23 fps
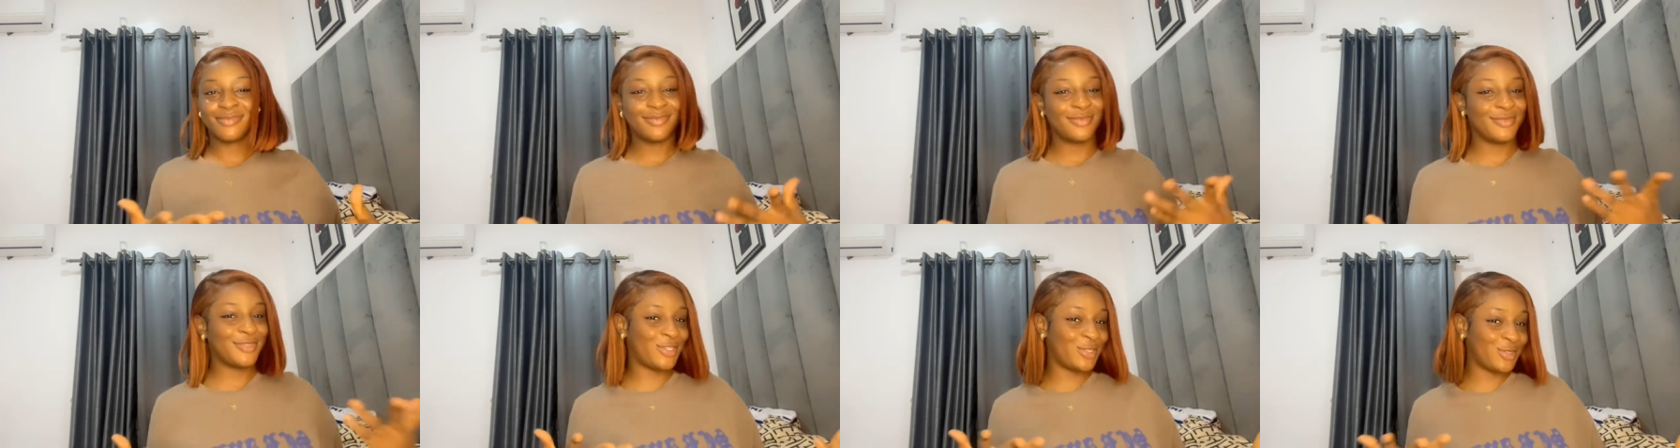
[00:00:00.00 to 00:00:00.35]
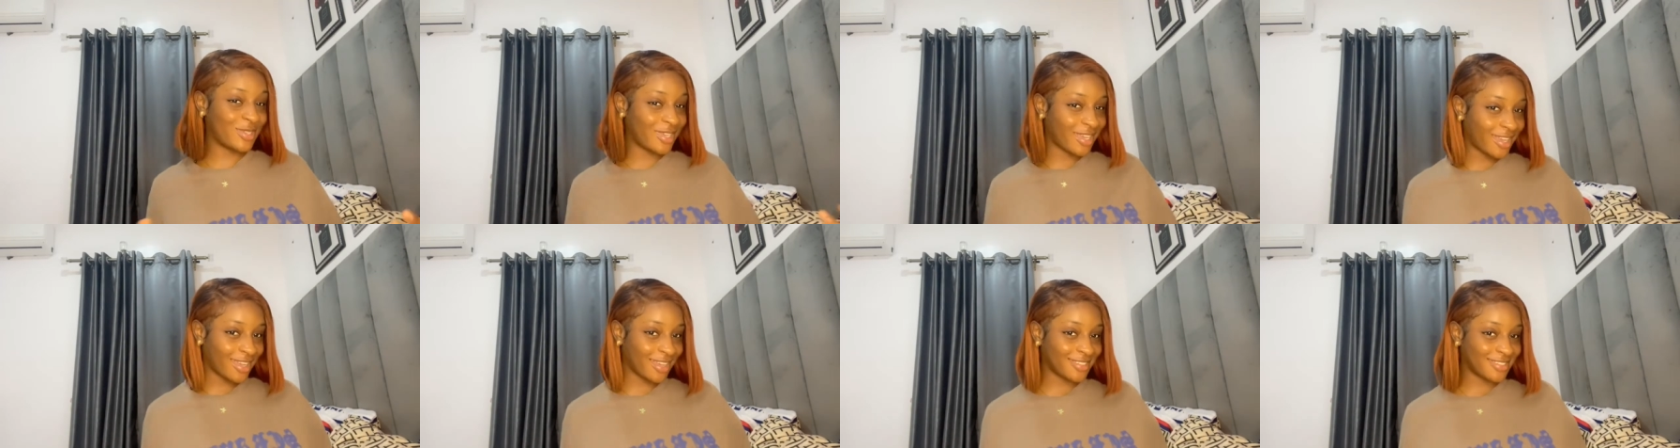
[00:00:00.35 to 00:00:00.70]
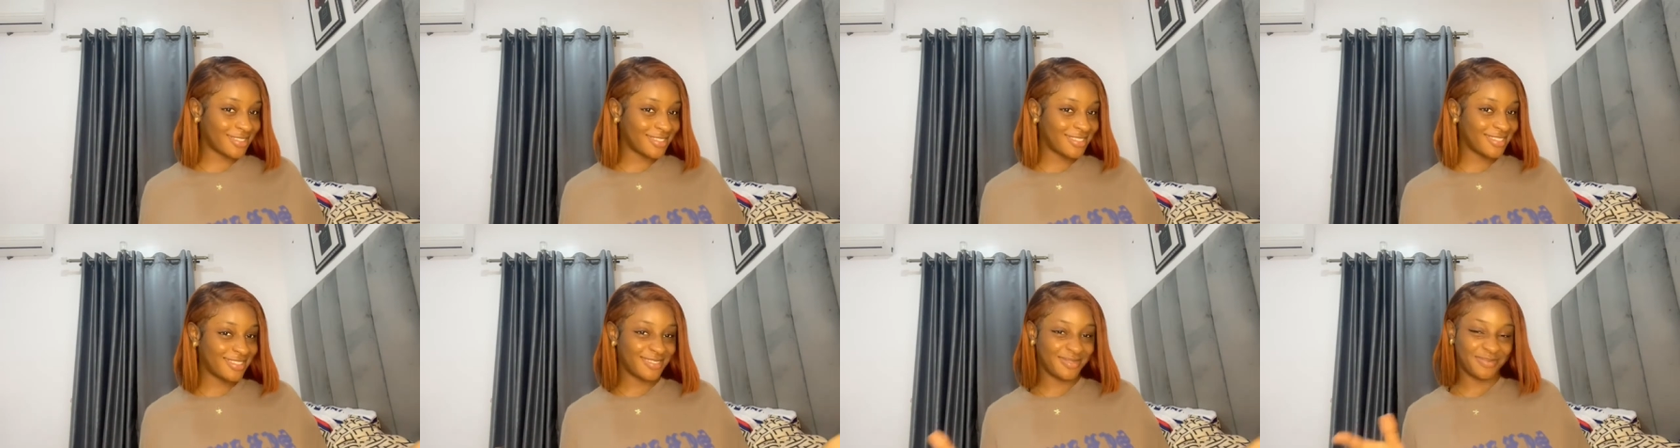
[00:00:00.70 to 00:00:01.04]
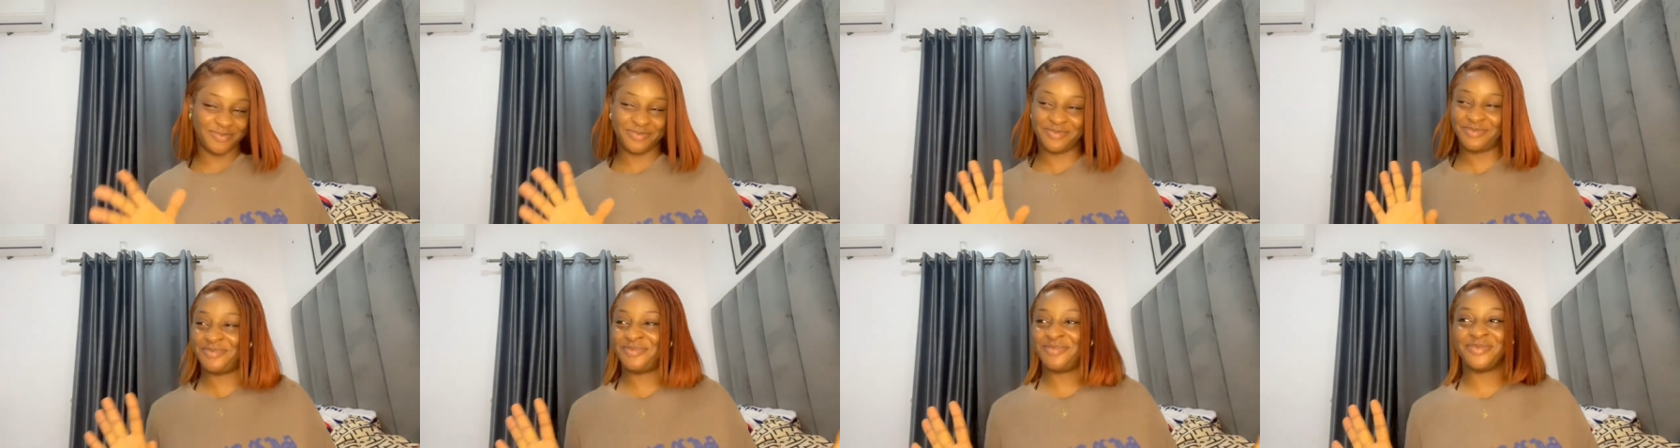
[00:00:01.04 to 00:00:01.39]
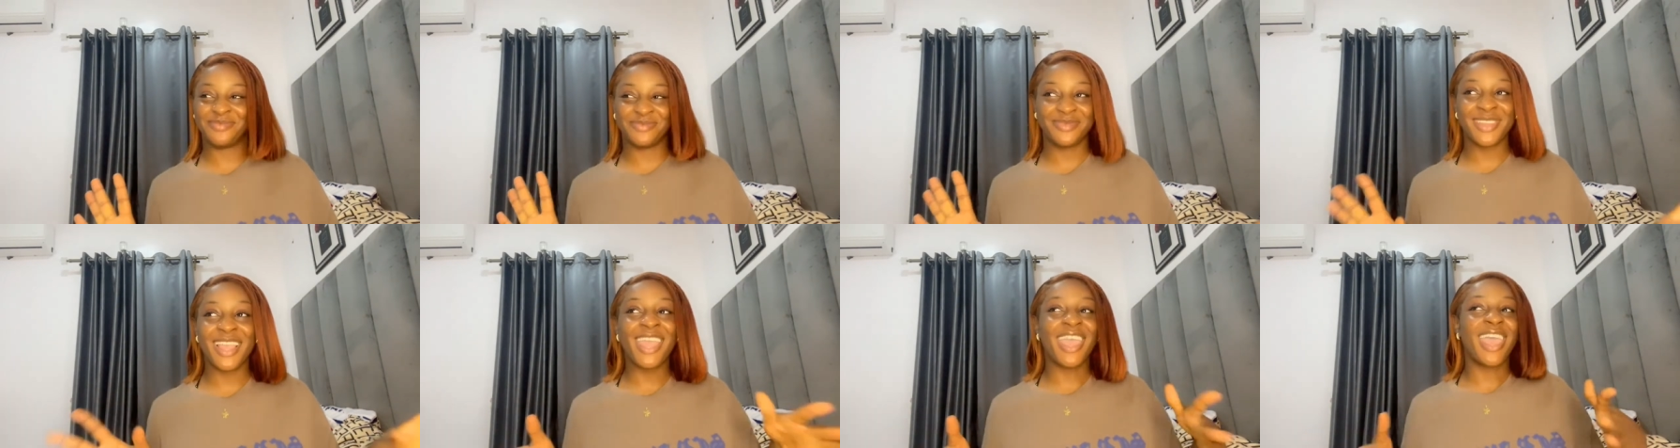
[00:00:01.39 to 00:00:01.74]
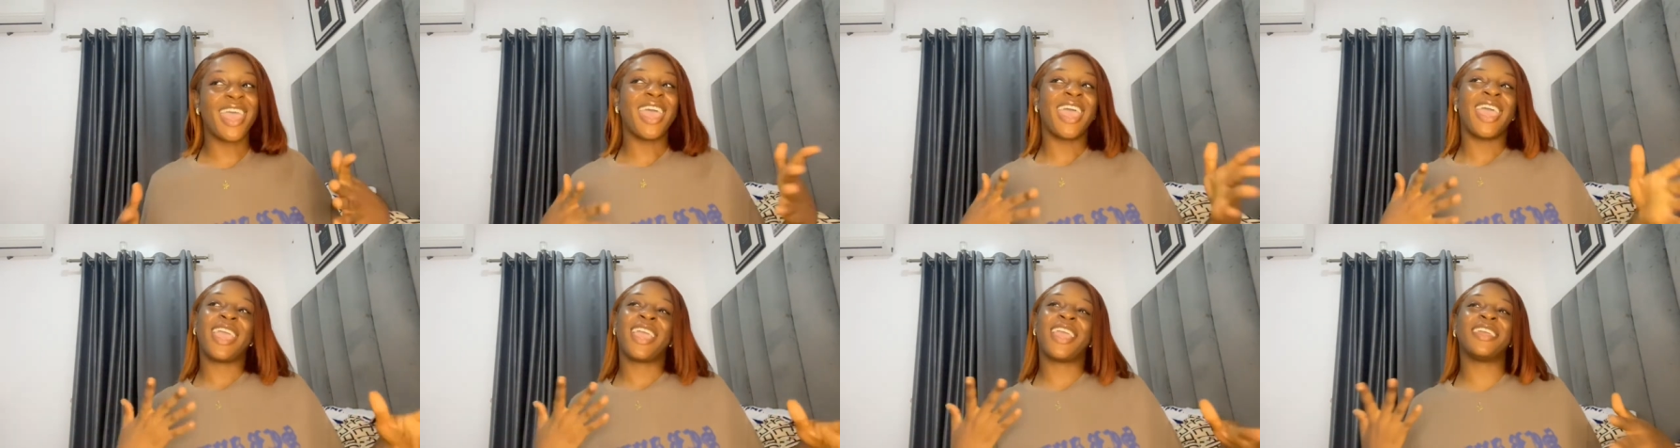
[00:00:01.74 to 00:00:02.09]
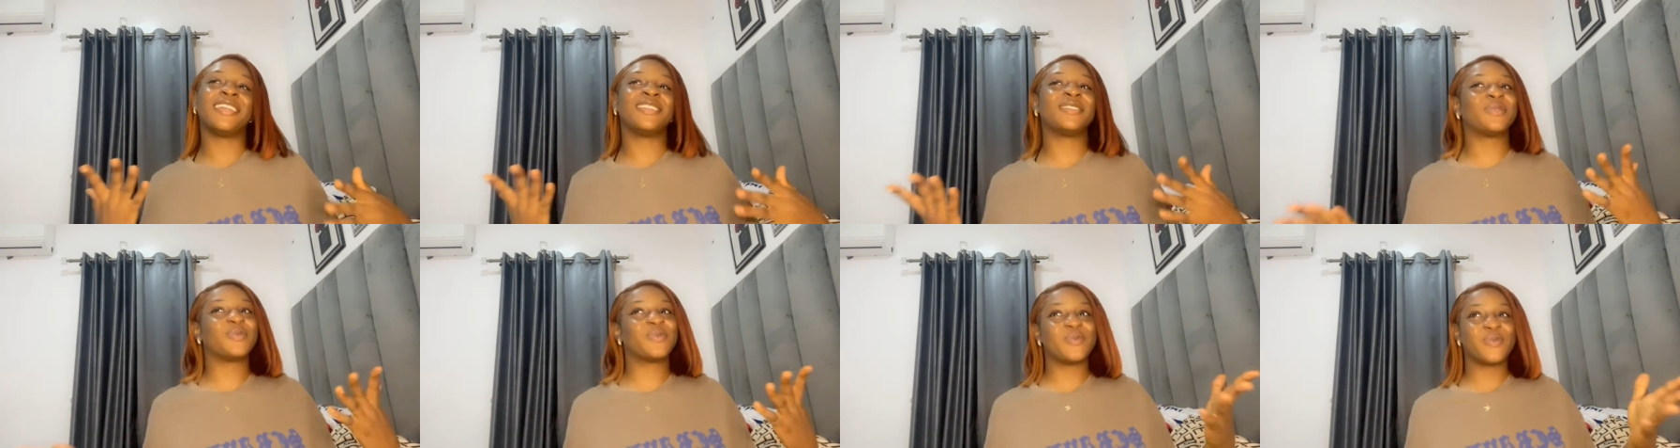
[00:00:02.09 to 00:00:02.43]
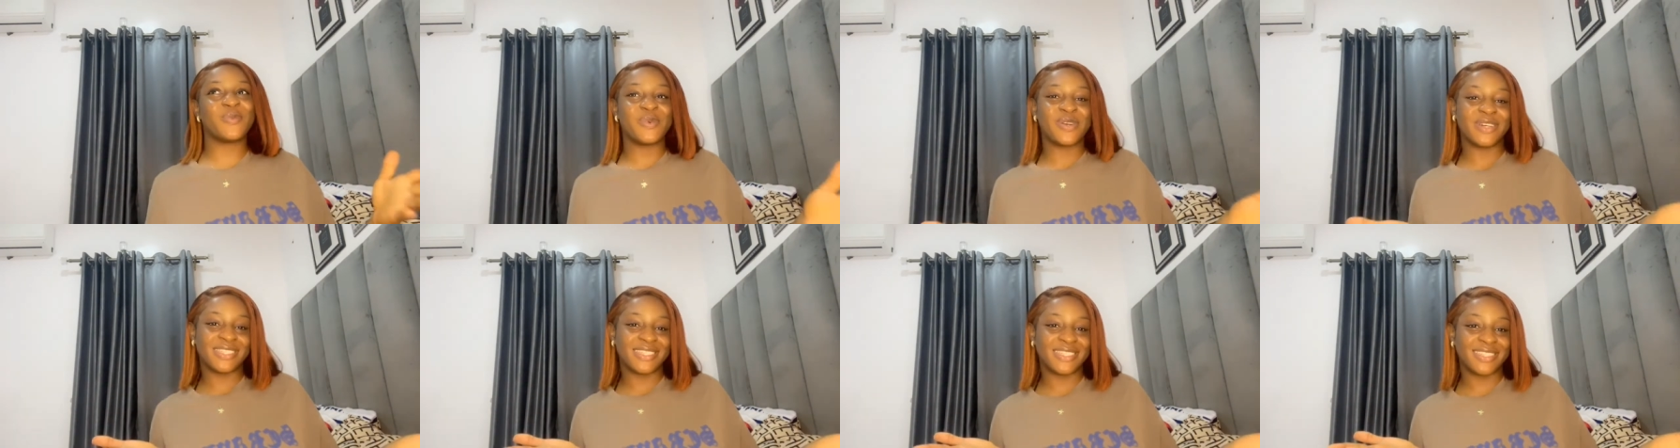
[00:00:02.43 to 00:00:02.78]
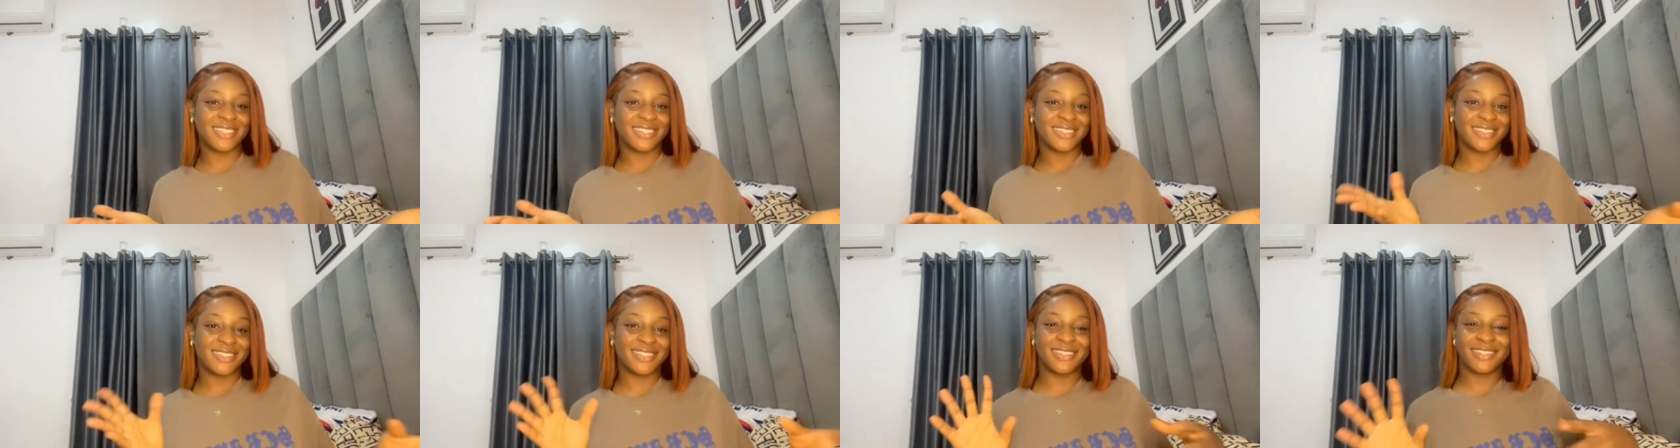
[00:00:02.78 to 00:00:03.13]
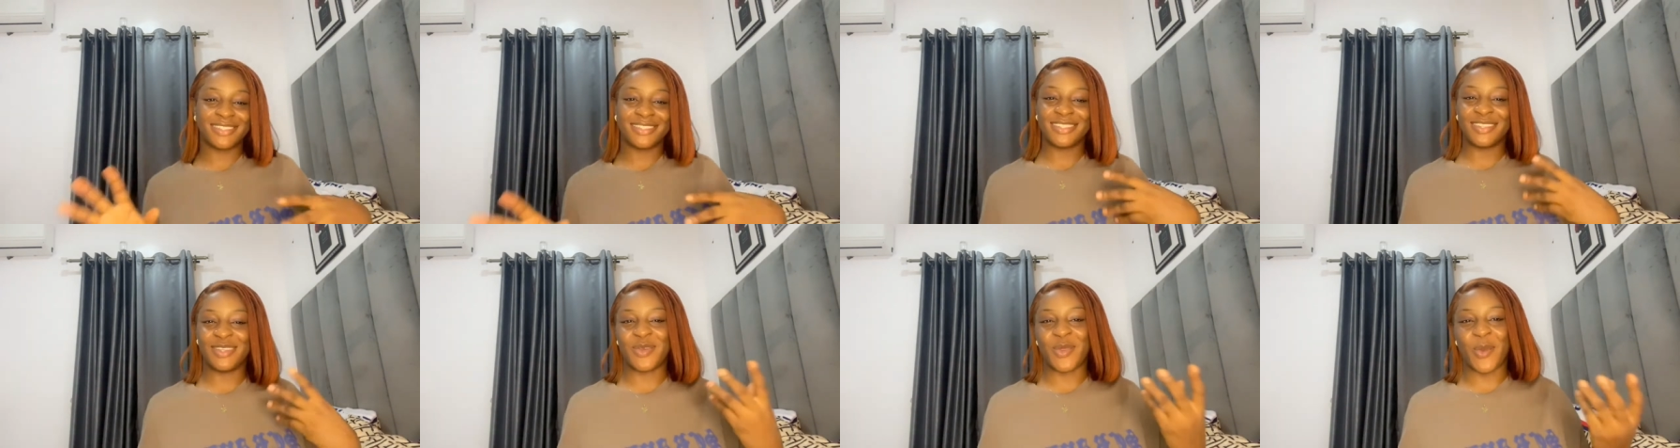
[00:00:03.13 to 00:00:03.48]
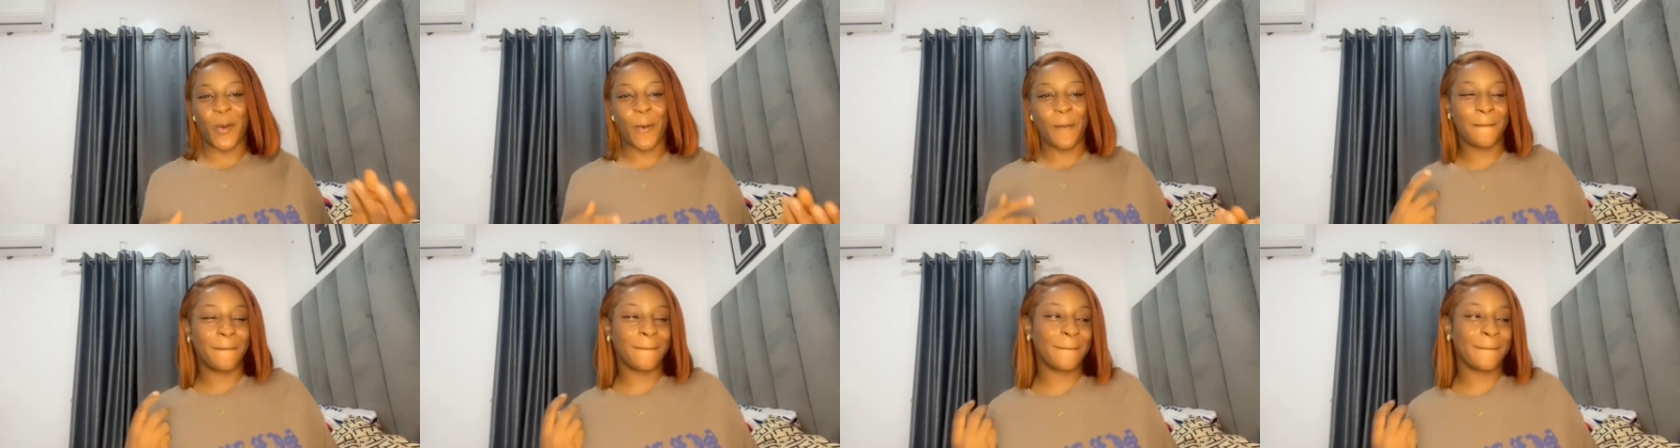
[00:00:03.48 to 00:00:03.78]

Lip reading: do you get? It wasn't, you know,